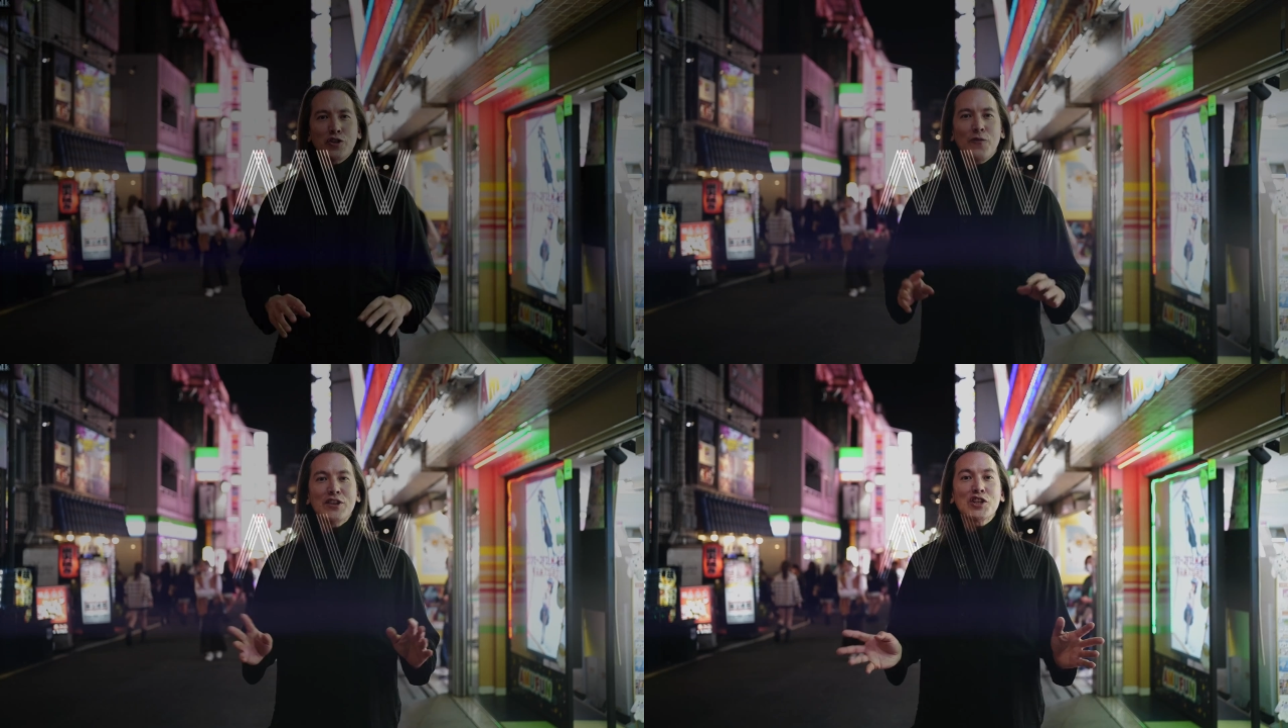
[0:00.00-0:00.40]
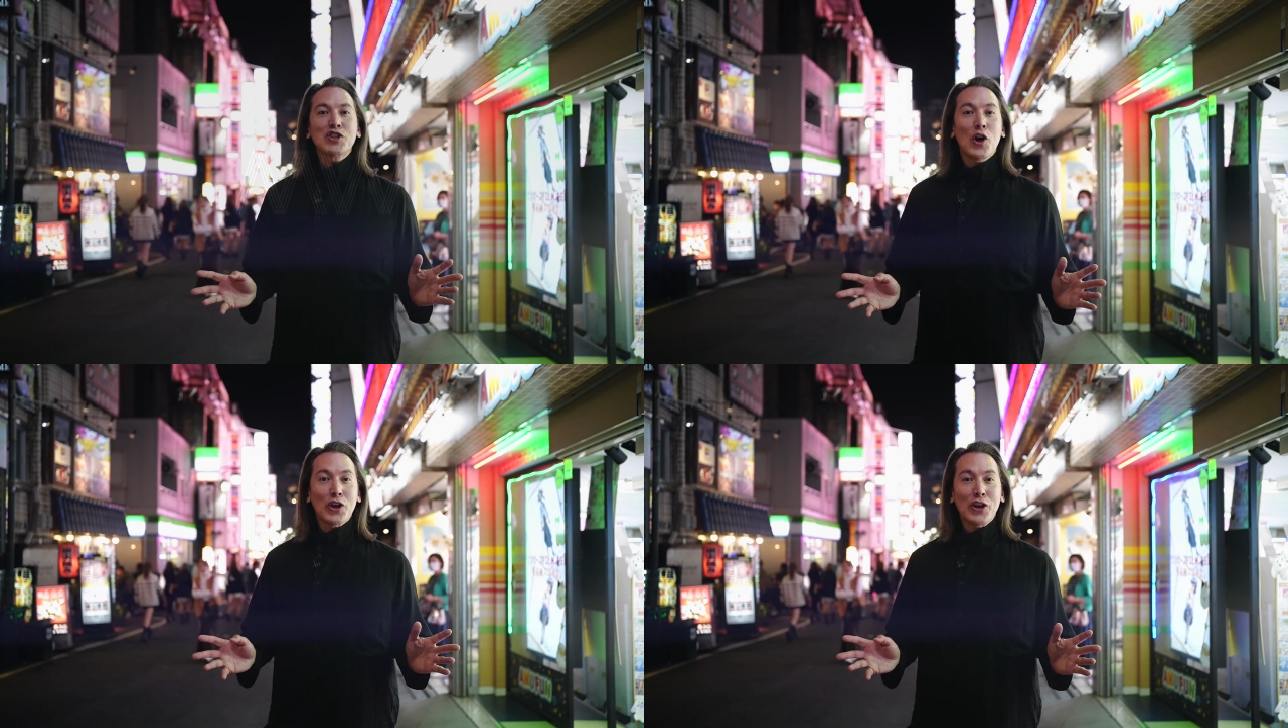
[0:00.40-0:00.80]
To
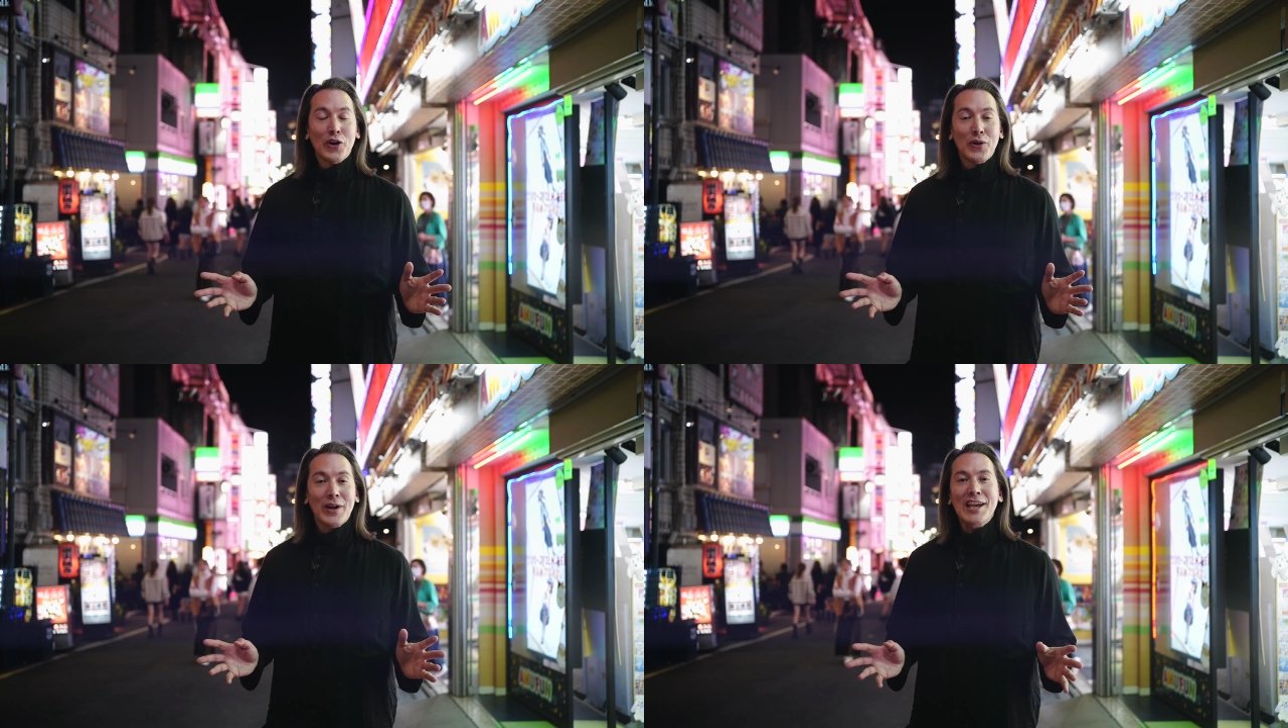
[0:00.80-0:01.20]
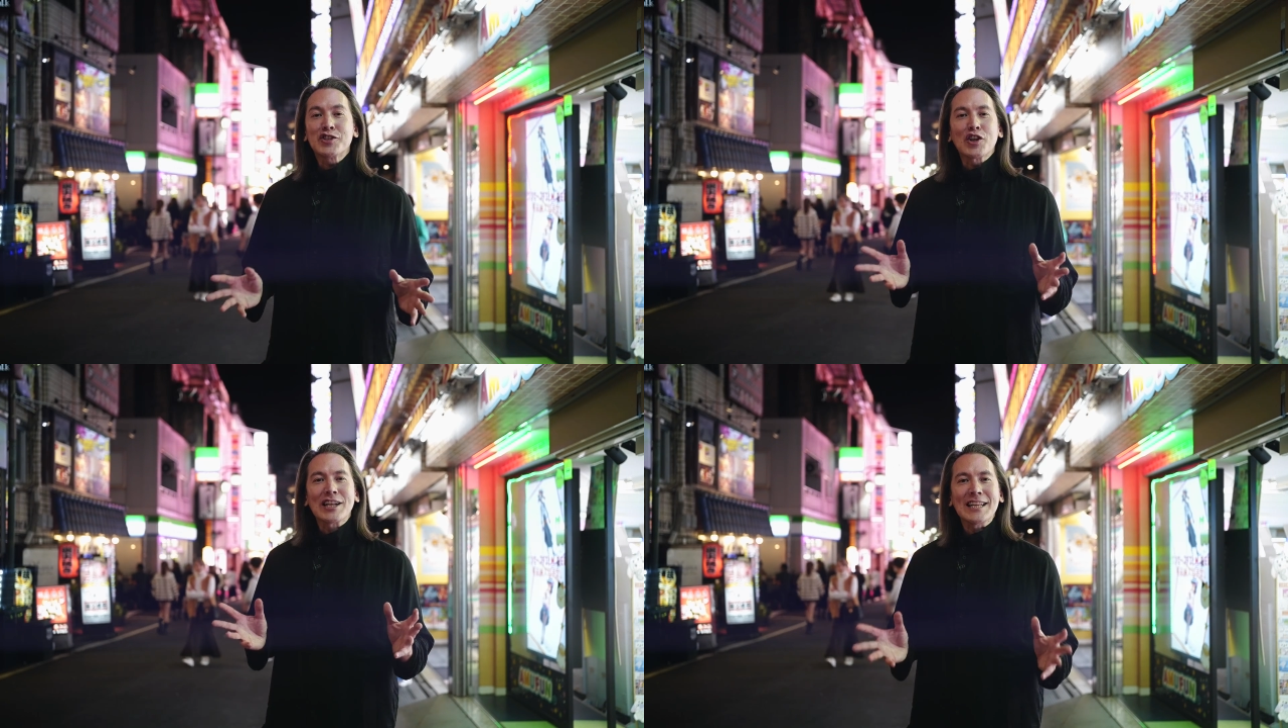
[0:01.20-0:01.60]
visit Tokyo
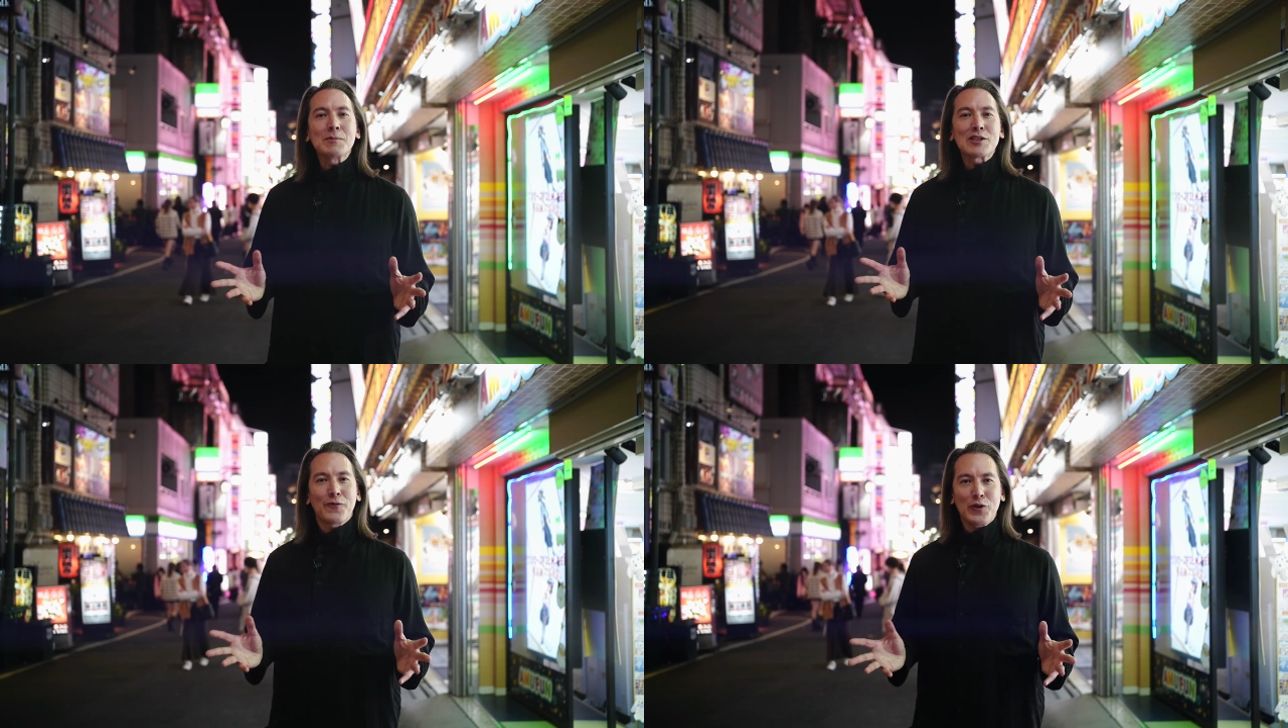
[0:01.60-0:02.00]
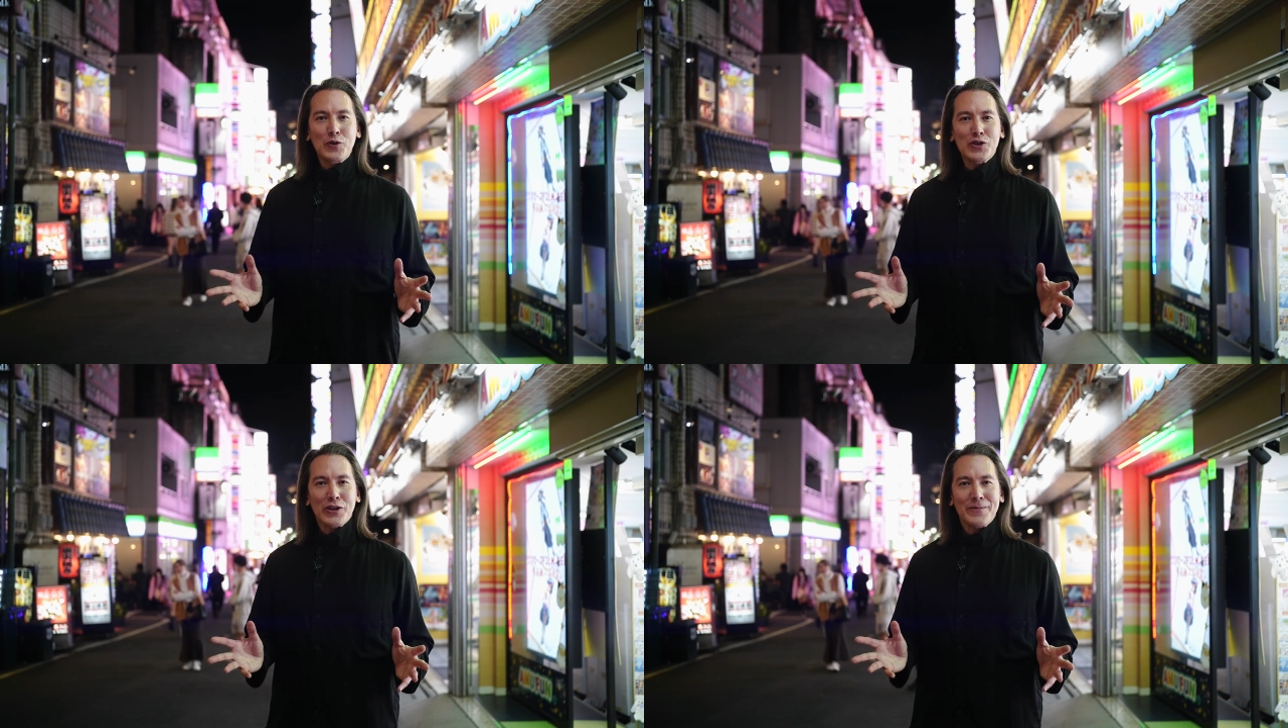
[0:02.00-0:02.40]
is to glimpse the
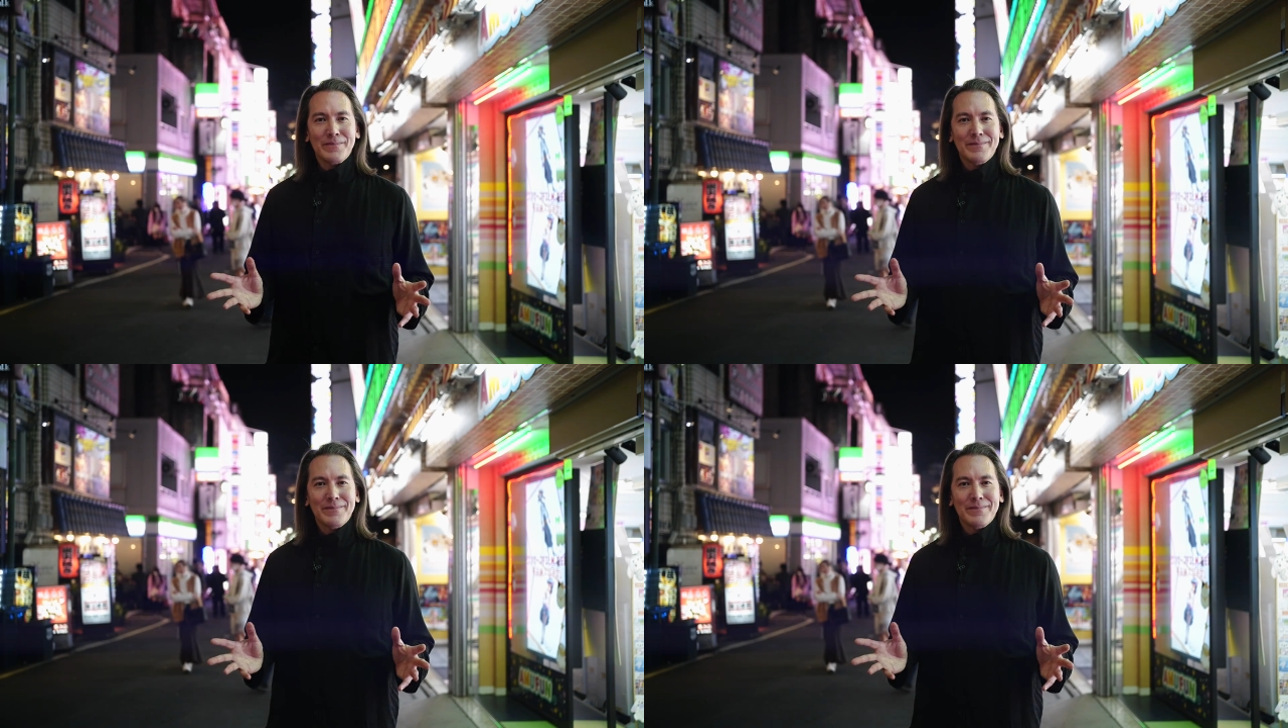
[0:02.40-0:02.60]
future.